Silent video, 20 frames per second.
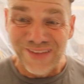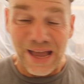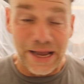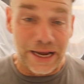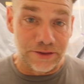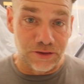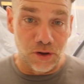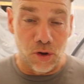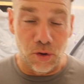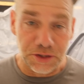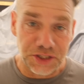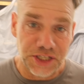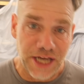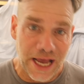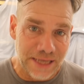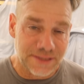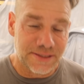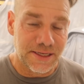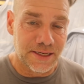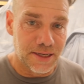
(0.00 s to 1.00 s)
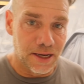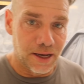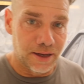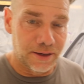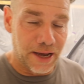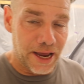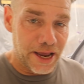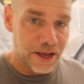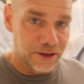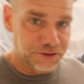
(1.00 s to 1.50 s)
got the whole chassis
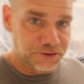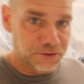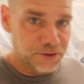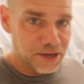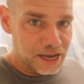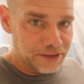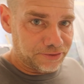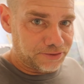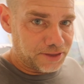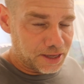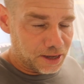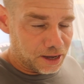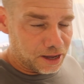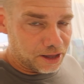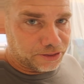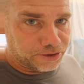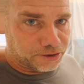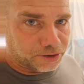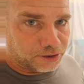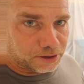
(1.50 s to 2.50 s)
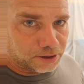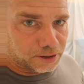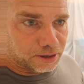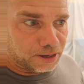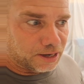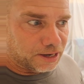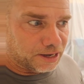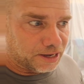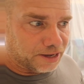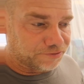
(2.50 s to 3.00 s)
done. I also got the other
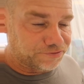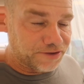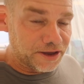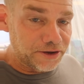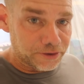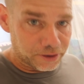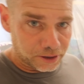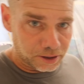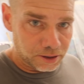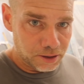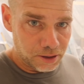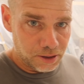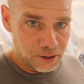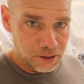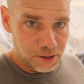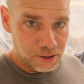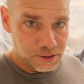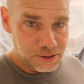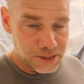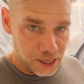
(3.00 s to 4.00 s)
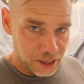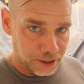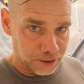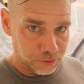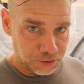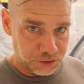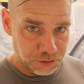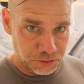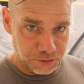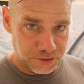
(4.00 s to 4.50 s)
fender
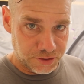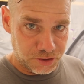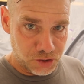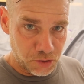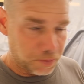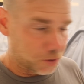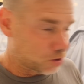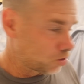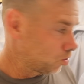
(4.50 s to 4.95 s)
done, which was super